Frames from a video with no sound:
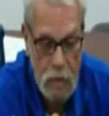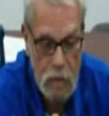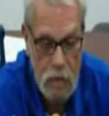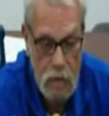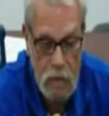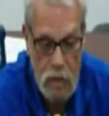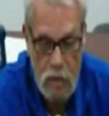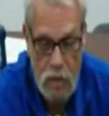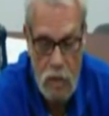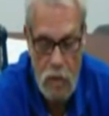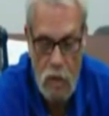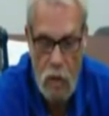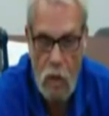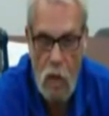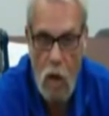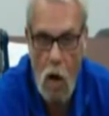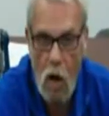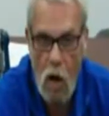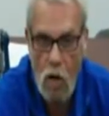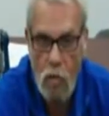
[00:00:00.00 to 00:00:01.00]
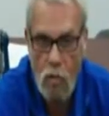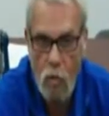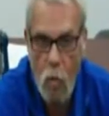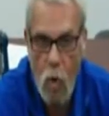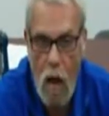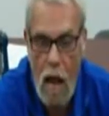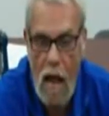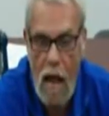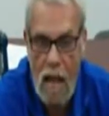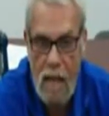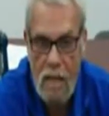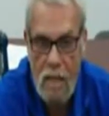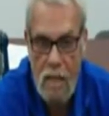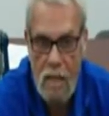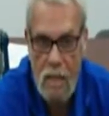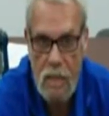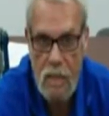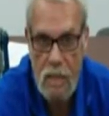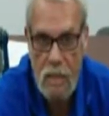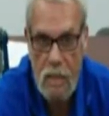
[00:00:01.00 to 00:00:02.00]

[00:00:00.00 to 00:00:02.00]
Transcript: uses this to carve wax.